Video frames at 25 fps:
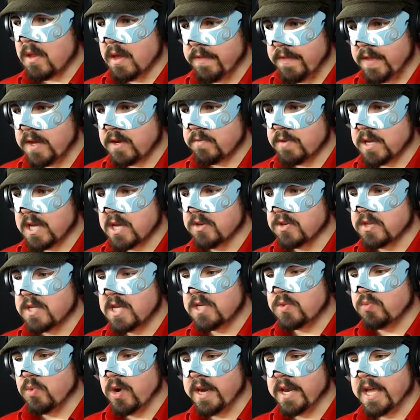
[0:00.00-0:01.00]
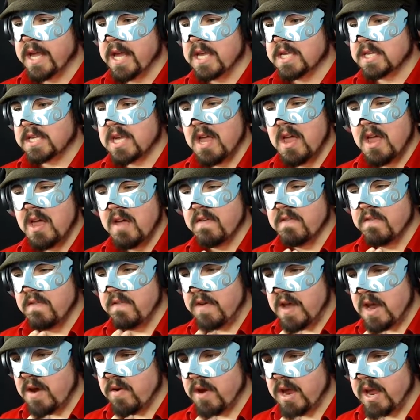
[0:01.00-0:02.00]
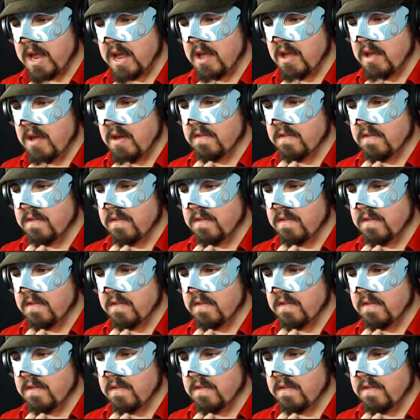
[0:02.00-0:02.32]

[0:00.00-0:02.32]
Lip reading: Because this one is very,